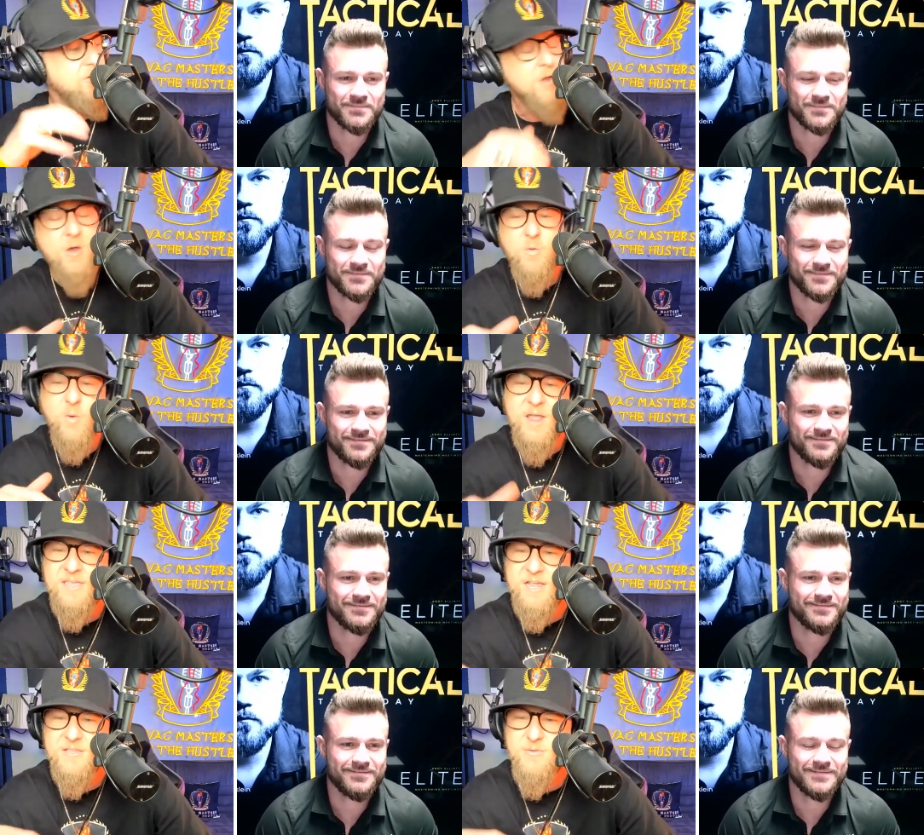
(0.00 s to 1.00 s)
Speaker 1: "No way
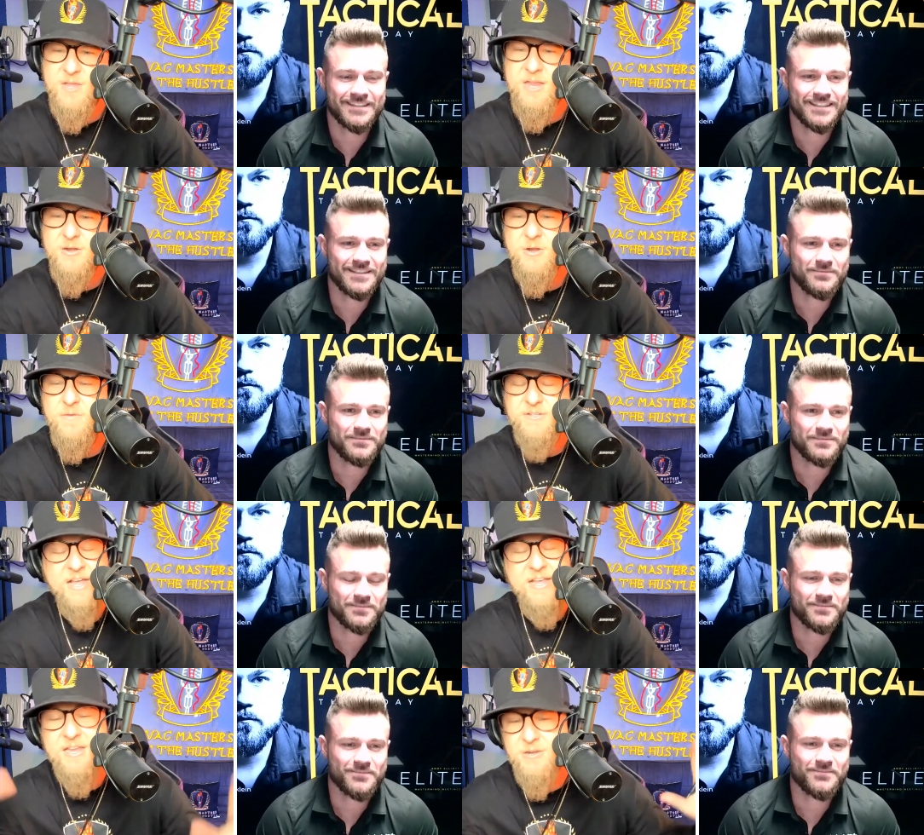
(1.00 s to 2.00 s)
that you get nervous."
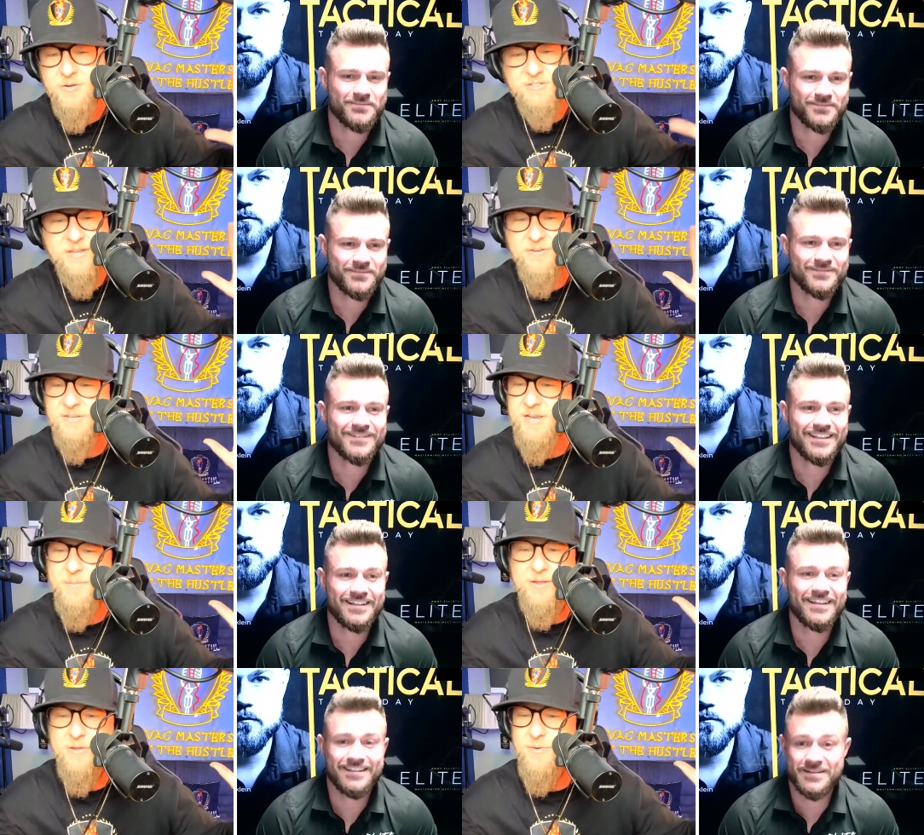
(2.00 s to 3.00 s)
I get nervous every time
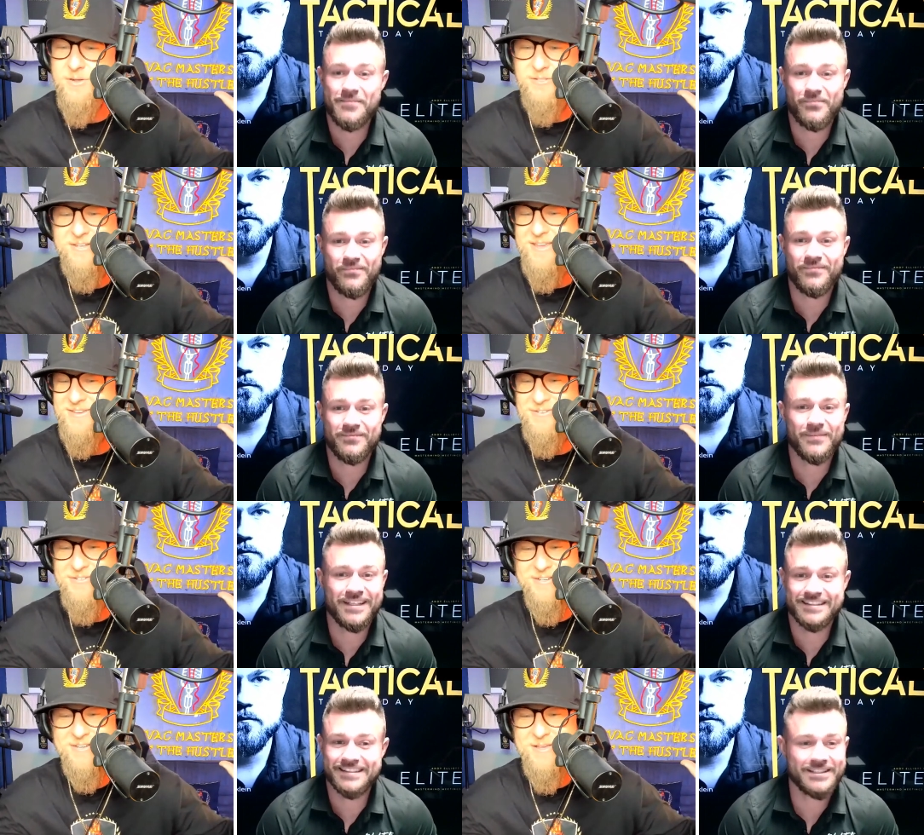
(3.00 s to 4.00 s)
I go on stage. Me
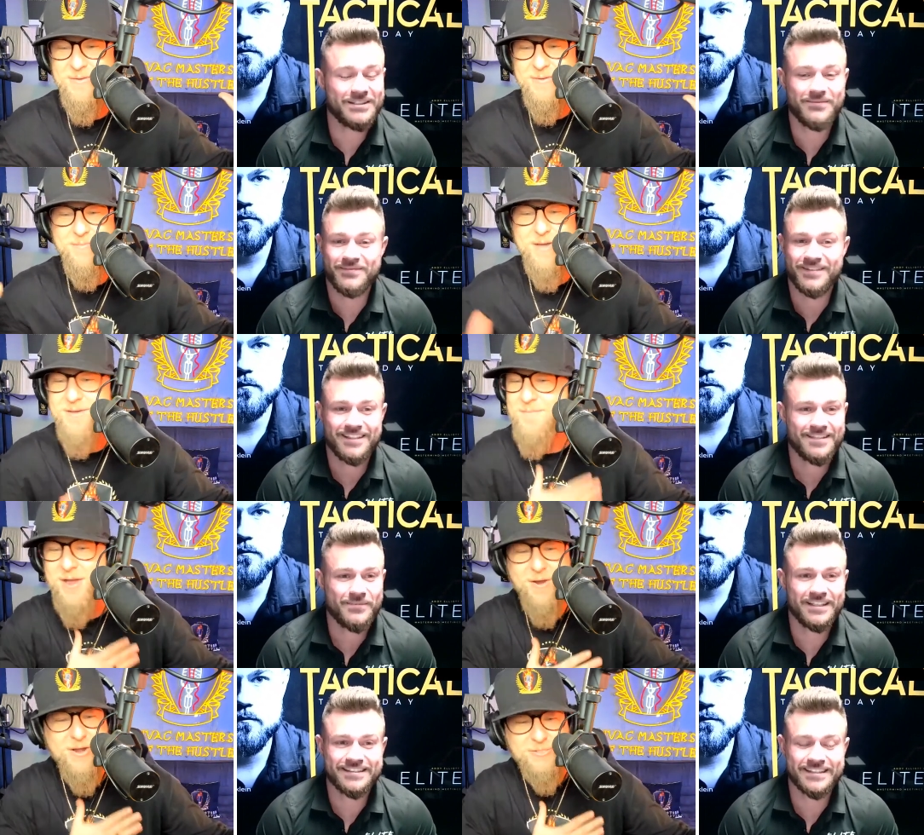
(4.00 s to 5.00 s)
still. My my
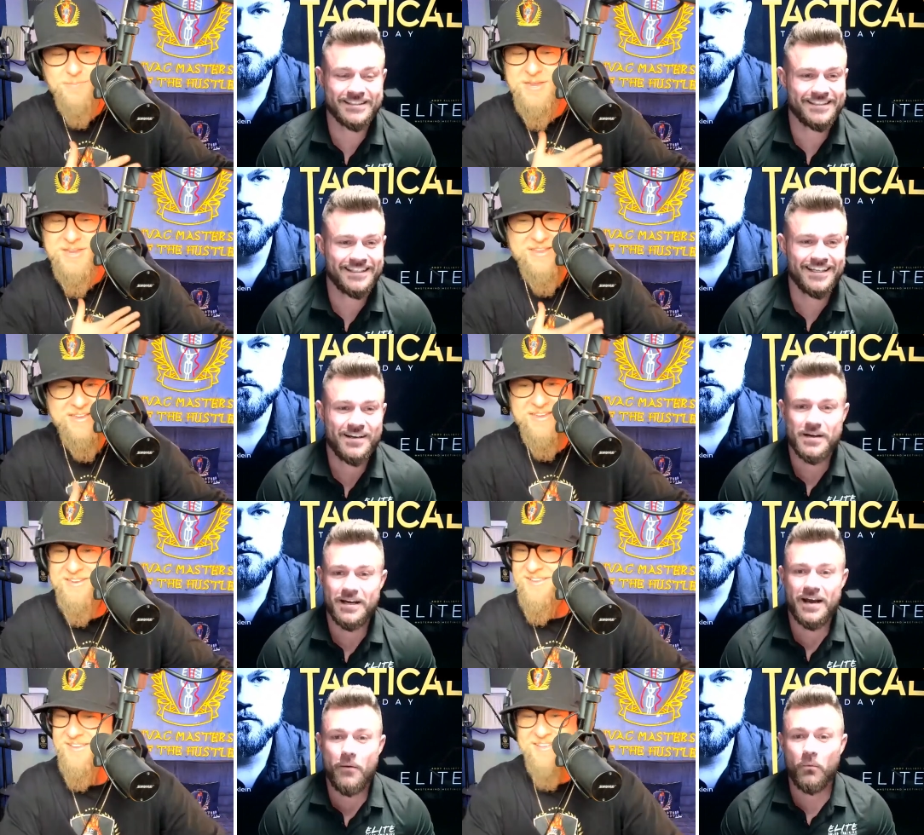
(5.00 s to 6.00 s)
me heart's still. beating.
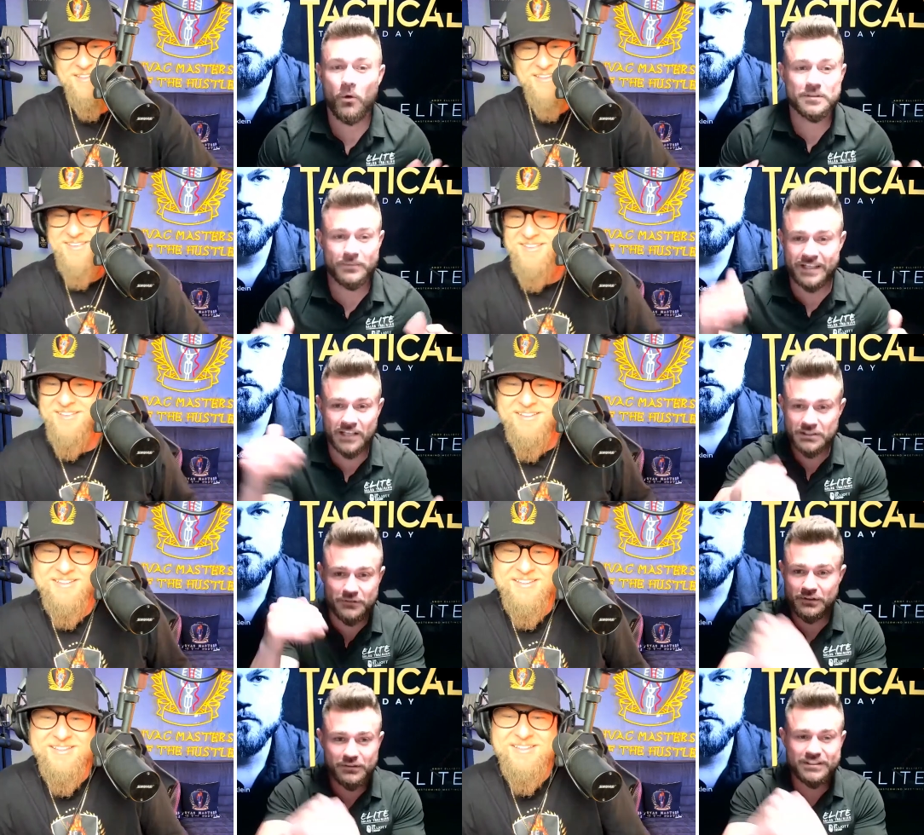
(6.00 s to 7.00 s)
Speaker 2: Well, it's because you
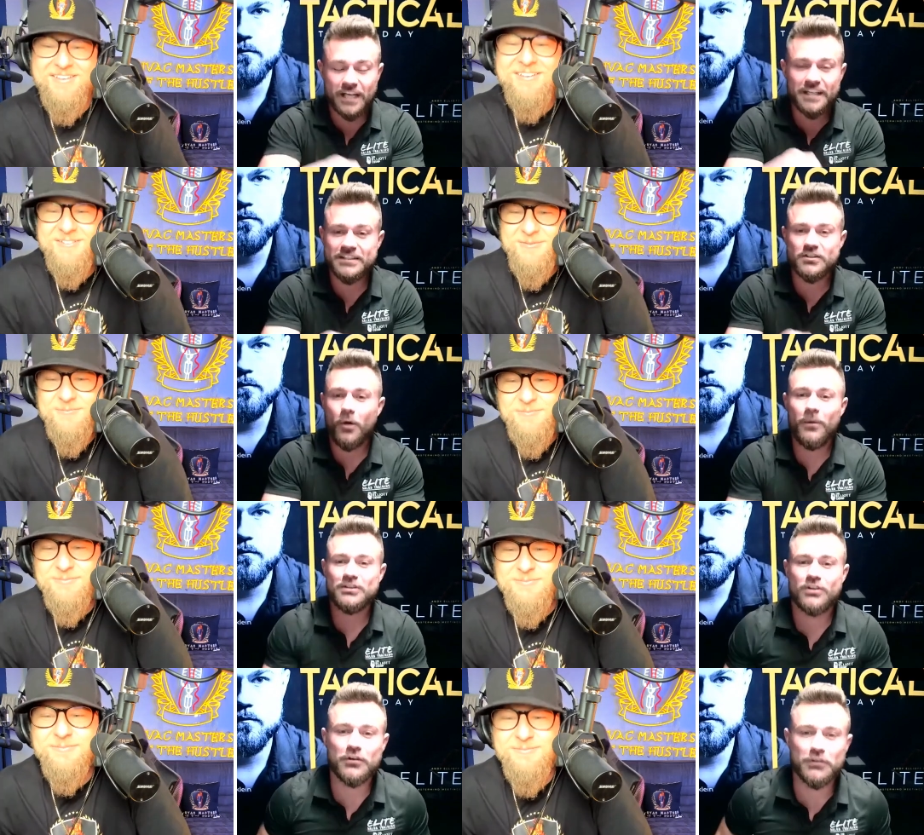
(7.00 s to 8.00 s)
you've studied so
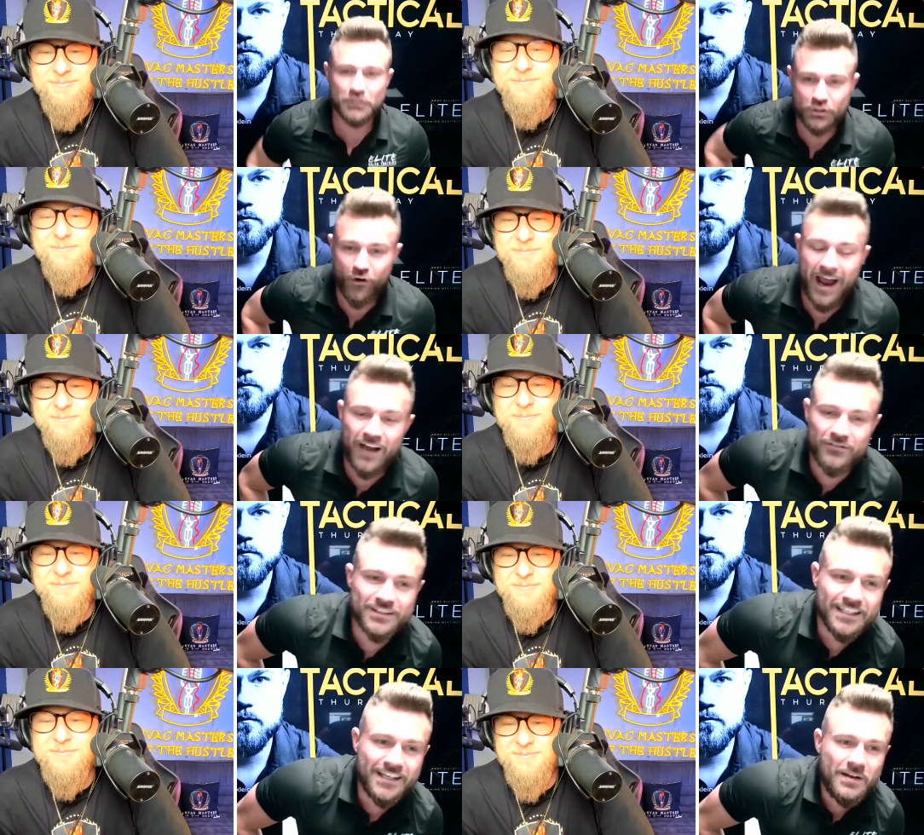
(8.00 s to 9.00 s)
much on your craft
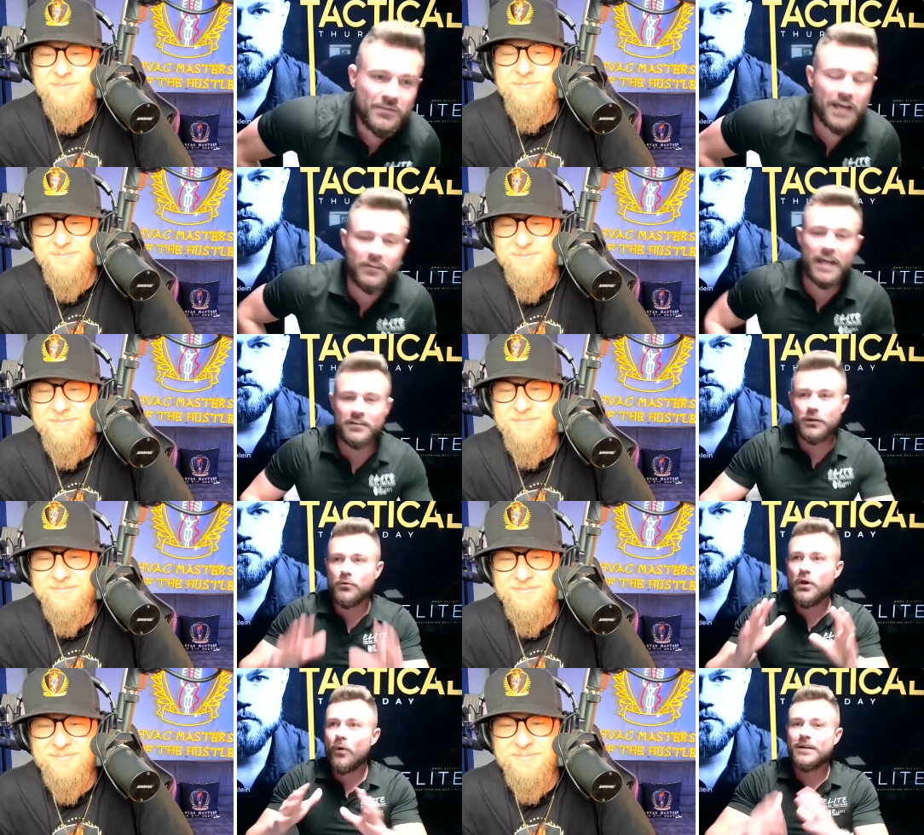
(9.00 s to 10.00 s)
that that you
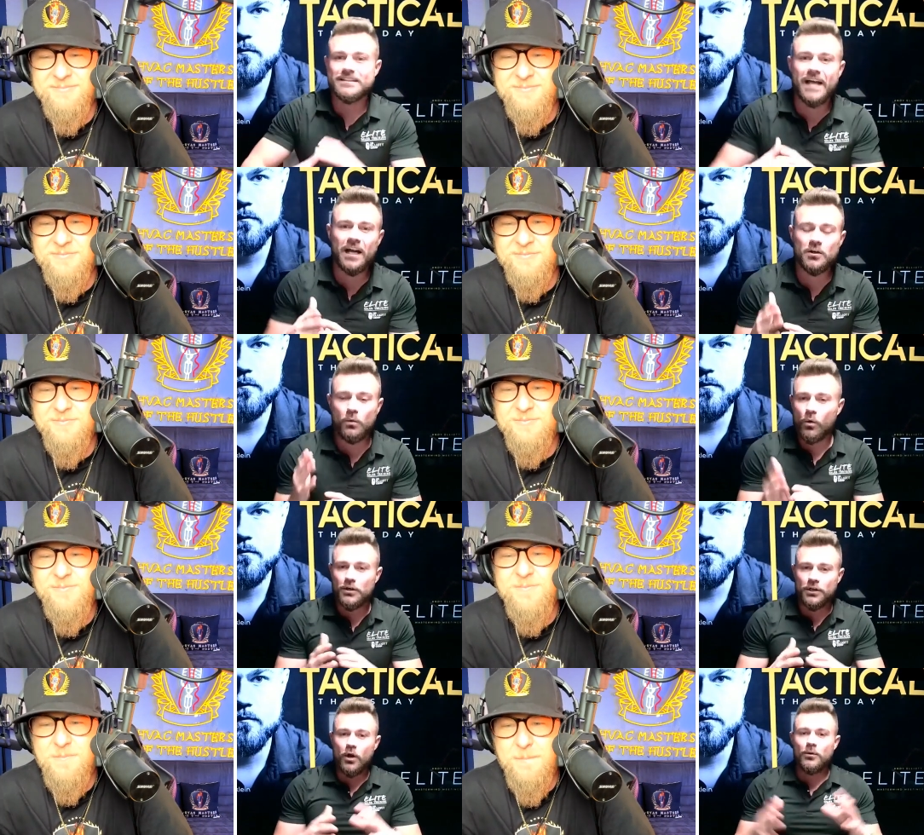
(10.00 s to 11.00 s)
know exactly where
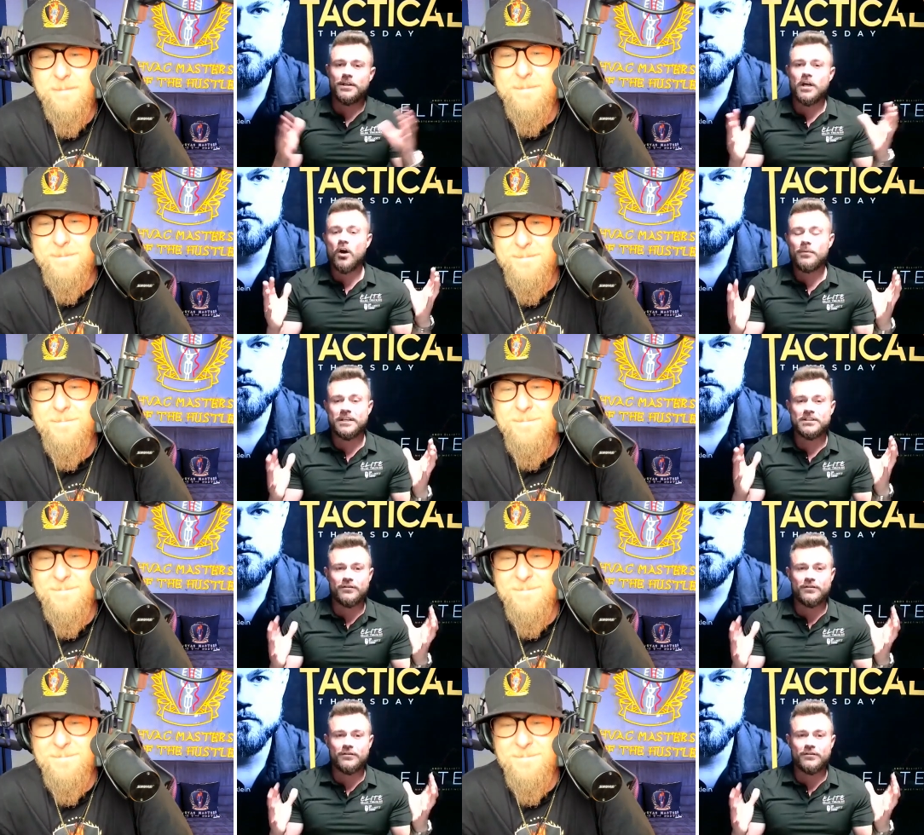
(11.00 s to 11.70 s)
you're going to go because you've